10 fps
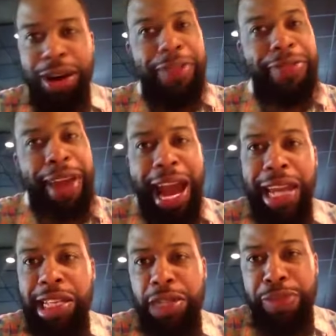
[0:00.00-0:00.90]
I find
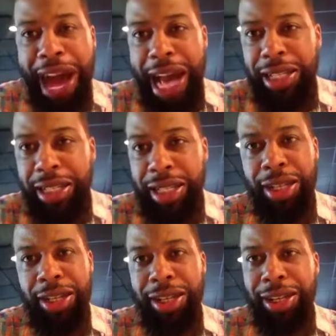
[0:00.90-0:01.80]
the spots.
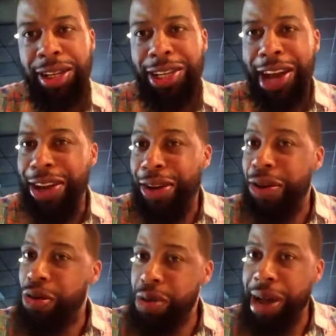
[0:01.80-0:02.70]
Y'all know,
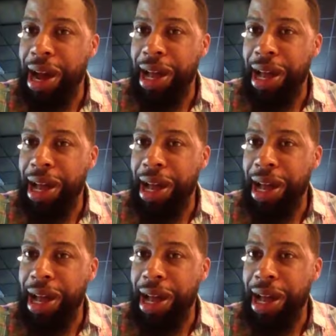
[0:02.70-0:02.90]
who am I?